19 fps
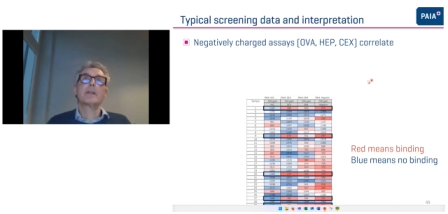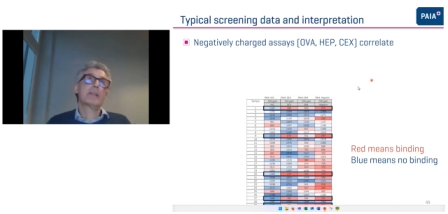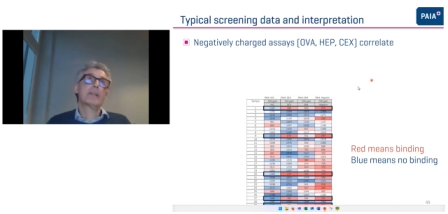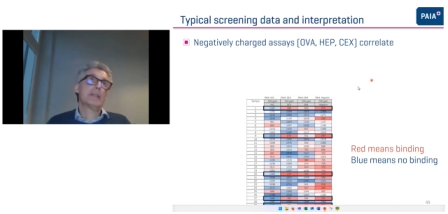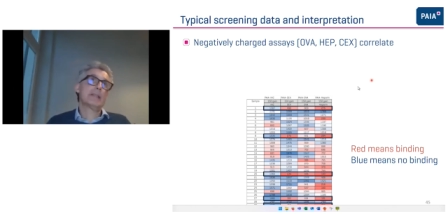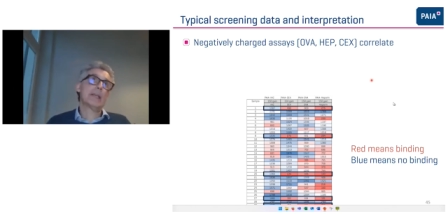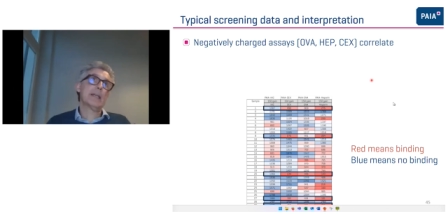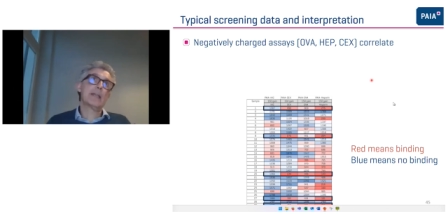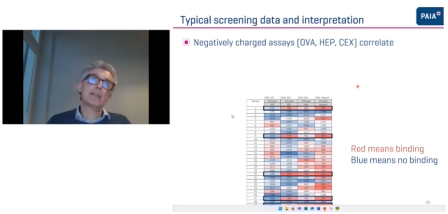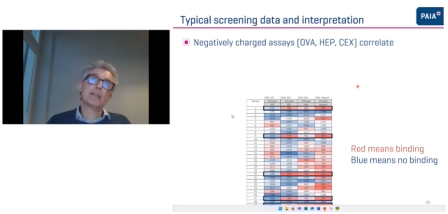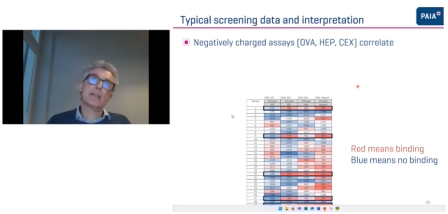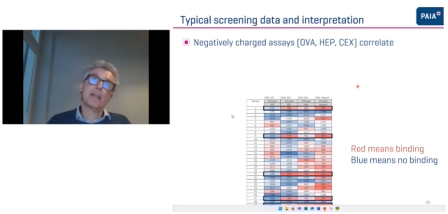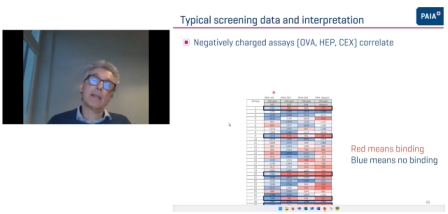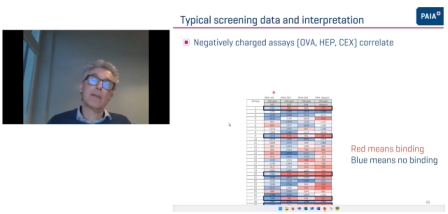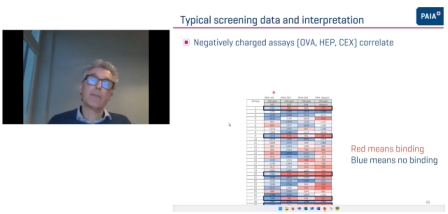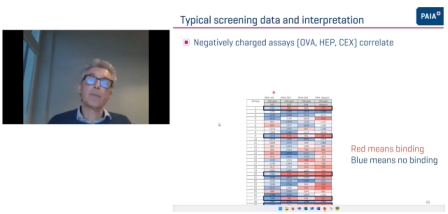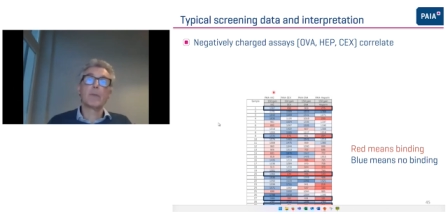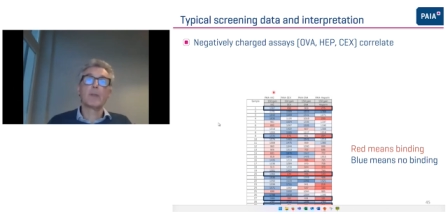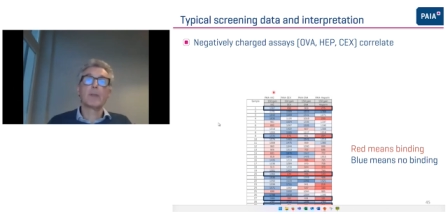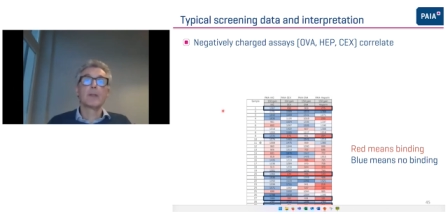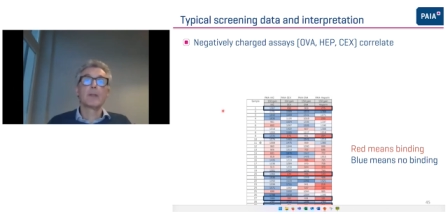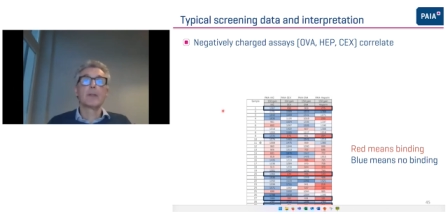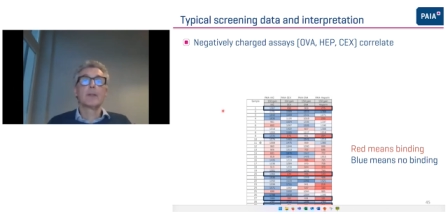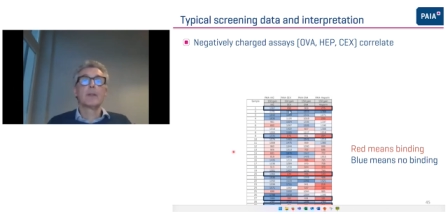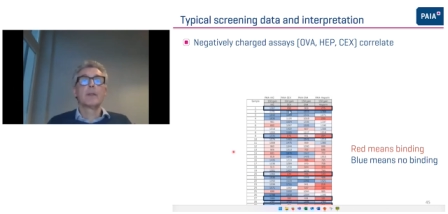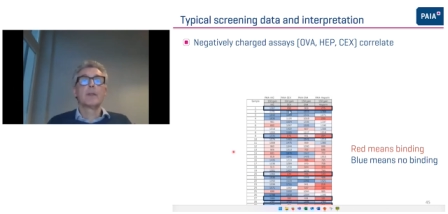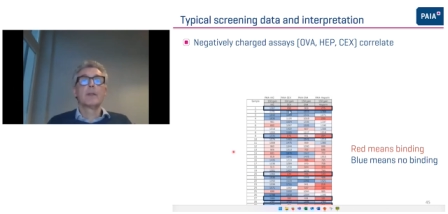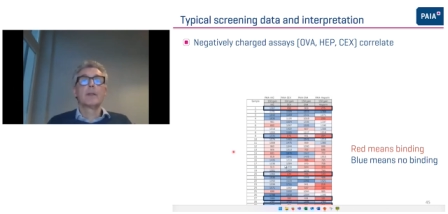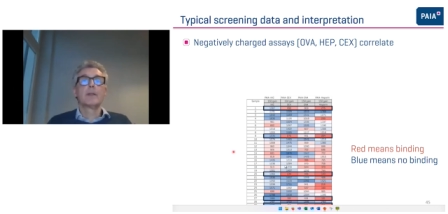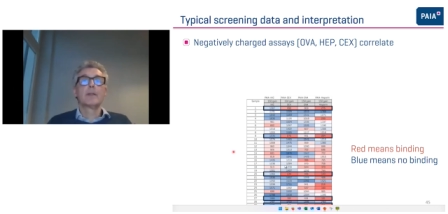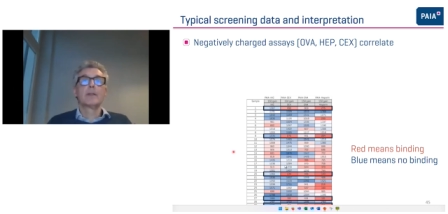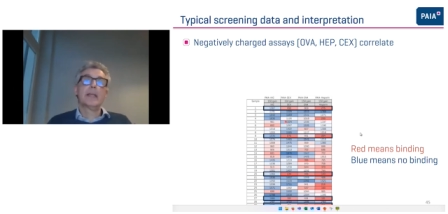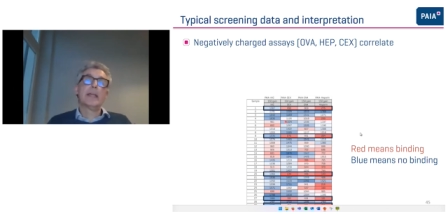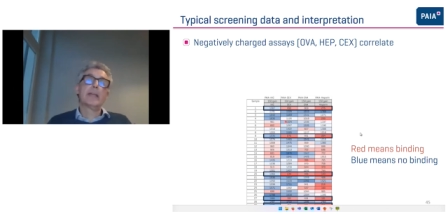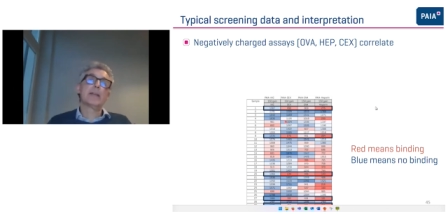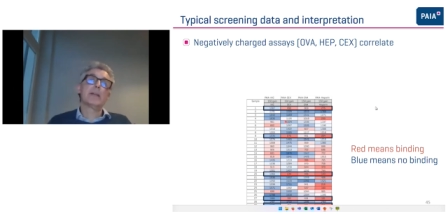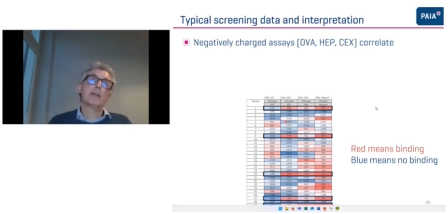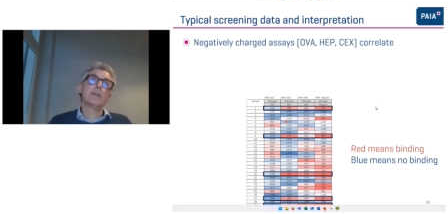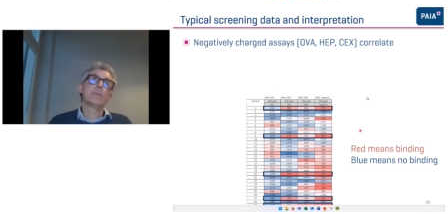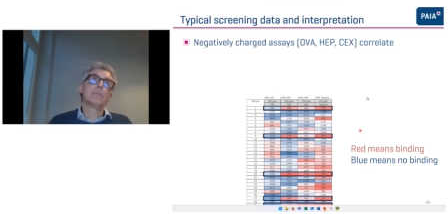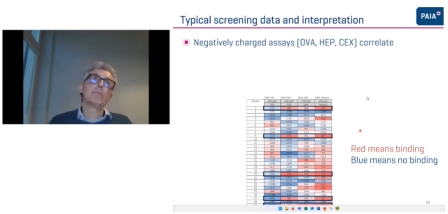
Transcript: these assay data.